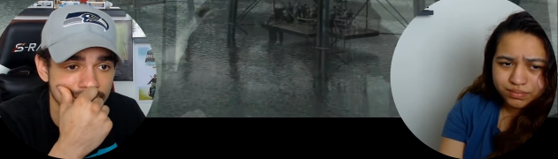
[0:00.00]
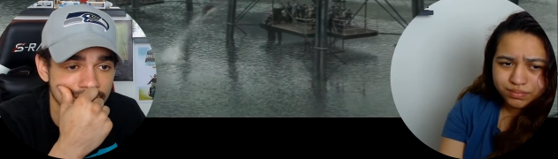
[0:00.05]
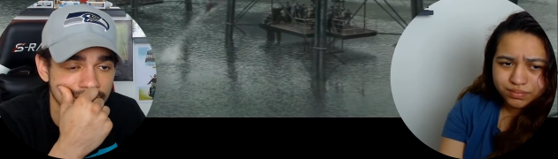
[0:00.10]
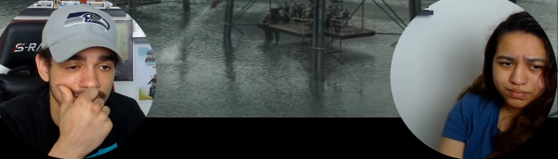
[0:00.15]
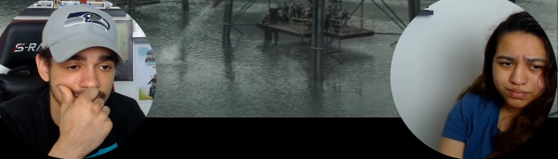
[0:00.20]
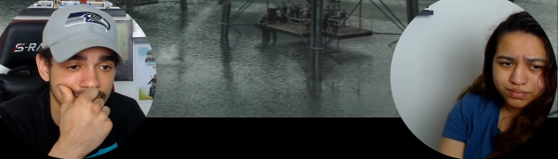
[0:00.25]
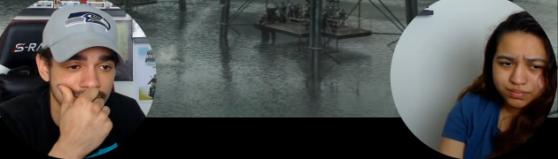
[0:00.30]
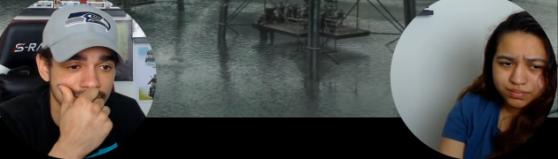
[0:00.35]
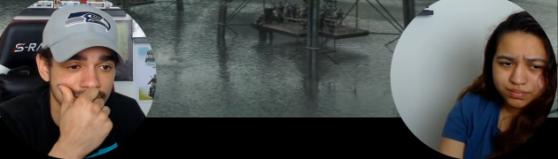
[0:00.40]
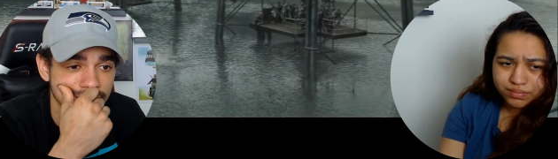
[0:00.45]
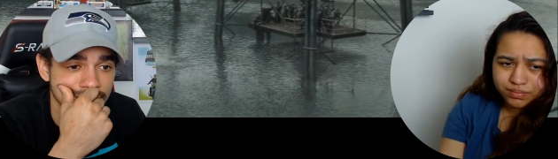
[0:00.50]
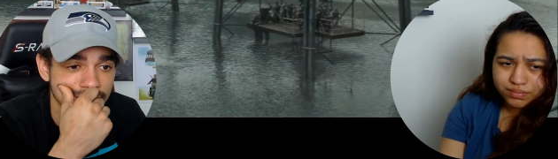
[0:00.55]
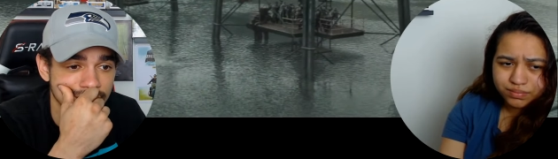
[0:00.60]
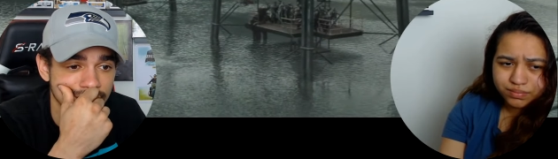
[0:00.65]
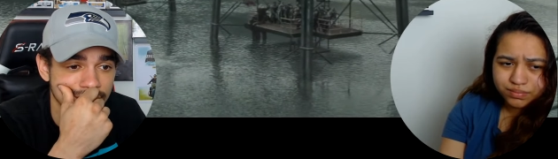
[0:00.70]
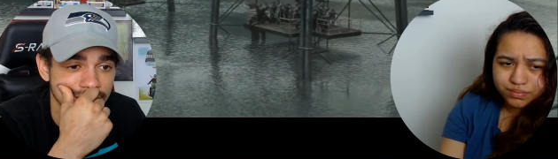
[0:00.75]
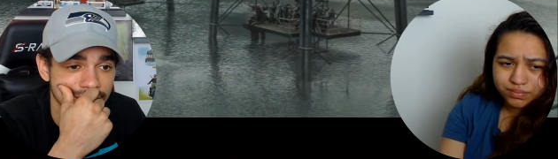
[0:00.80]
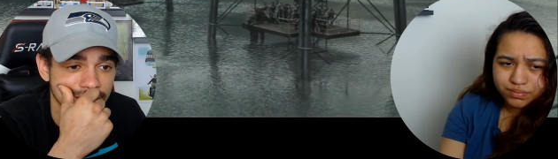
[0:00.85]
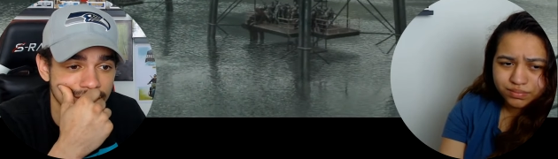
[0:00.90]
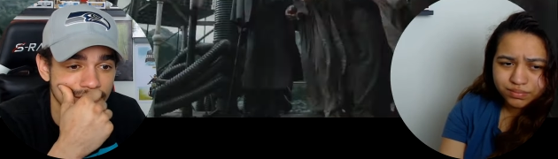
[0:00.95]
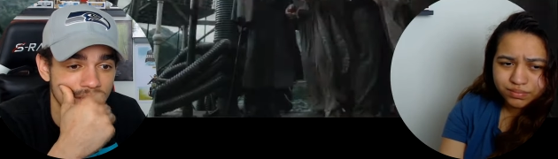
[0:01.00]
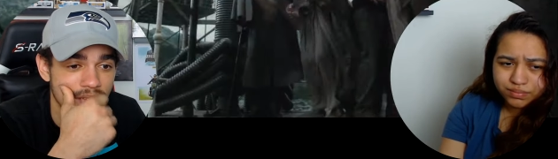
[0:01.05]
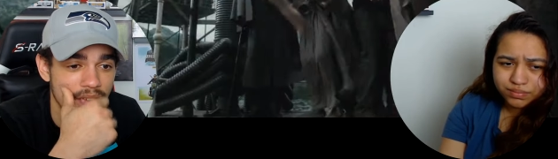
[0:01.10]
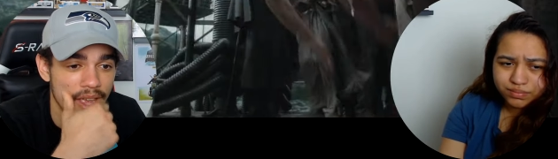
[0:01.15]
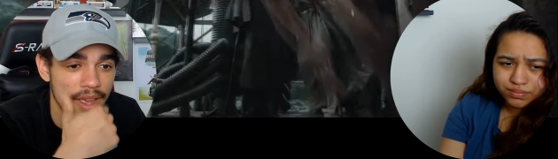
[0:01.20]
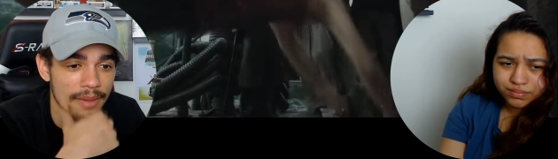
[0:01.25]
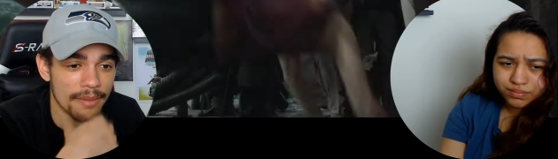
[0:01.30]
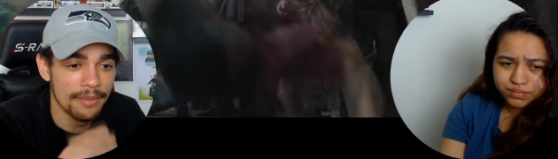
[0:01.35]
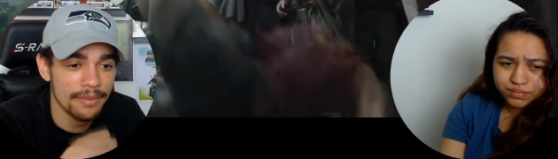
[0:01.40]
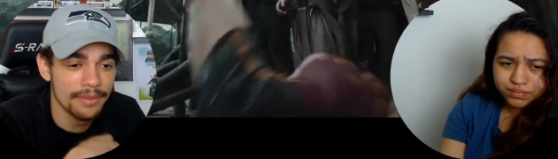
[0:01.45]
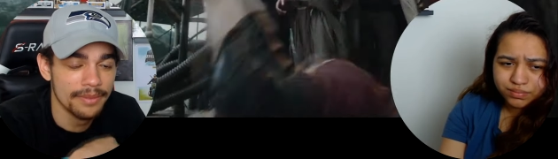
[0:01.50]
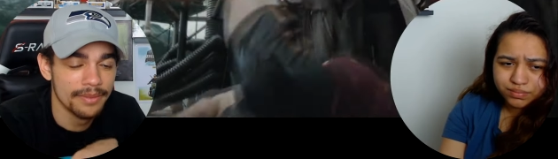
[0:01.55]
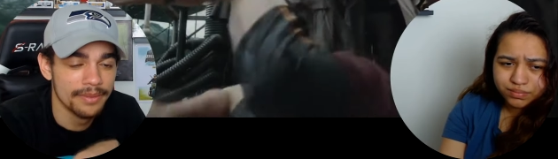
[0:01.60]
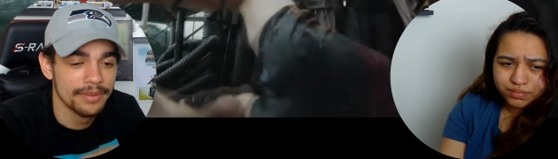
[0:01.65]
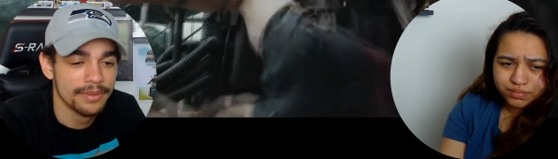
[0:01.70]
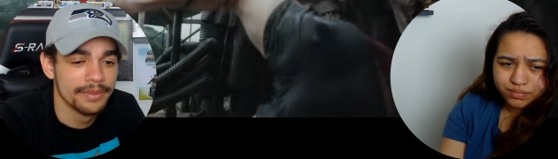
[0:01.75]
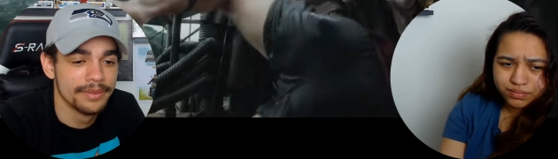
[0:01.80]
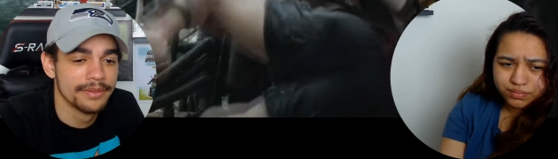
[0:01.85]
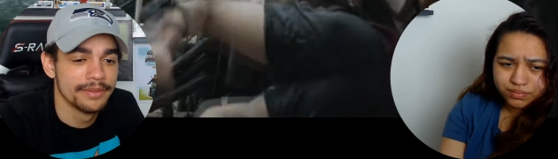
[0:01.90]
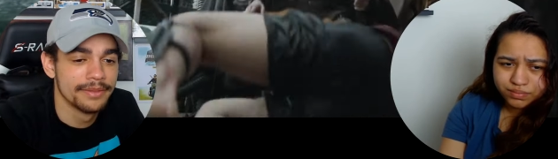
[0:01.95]

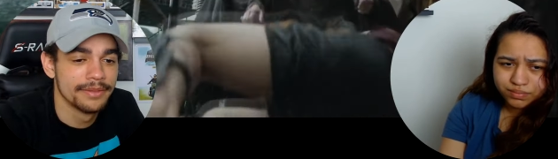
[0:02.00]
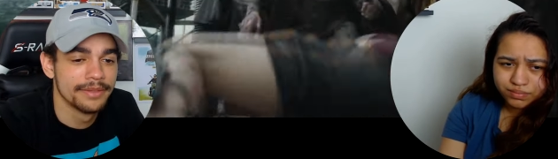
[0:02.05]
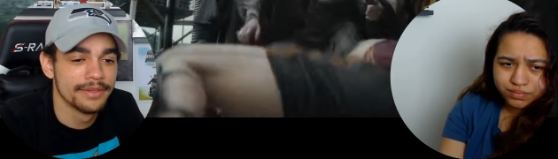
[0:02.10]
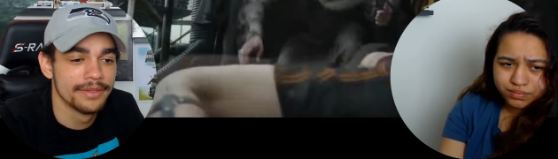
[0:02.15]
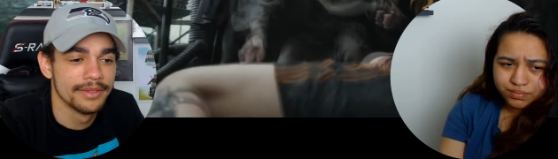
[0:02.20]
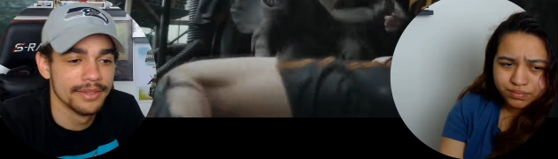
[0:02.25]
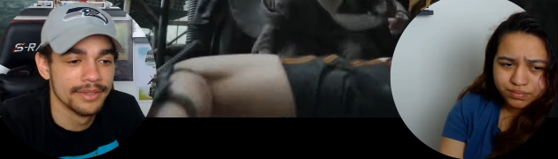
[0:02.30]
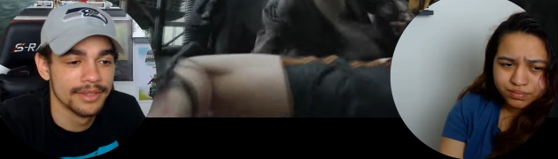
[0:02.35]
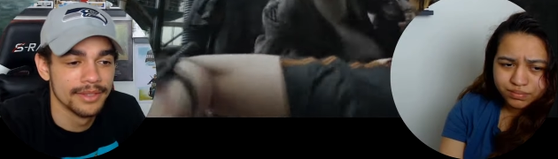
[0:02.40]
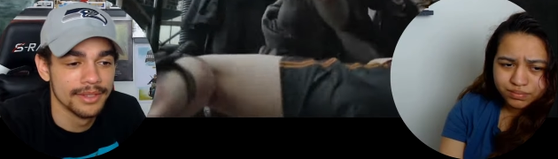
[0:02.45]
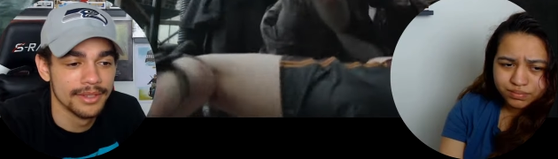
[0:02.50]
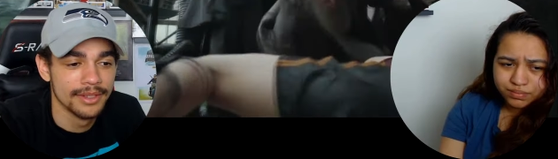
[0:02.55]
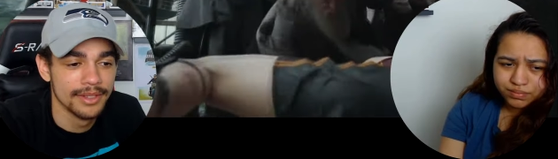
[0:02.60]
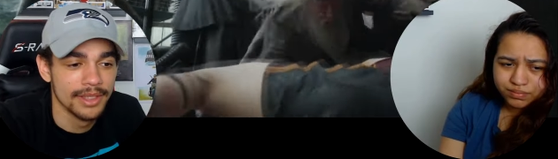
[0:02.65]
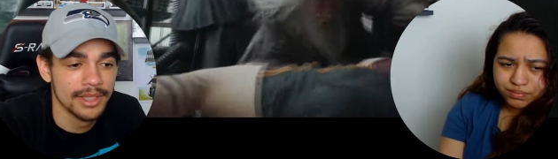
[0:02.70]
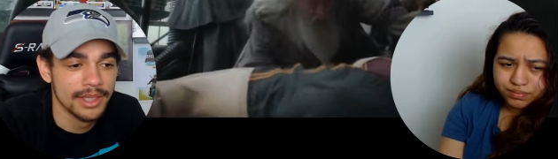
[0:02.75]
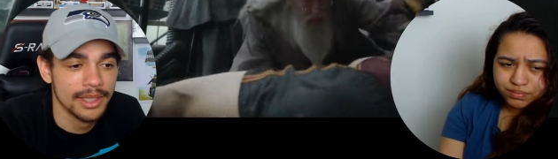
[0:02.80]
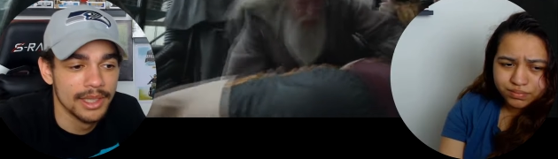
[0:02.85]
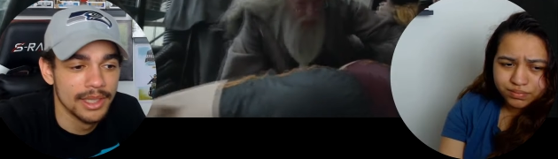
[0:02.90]
[no speech]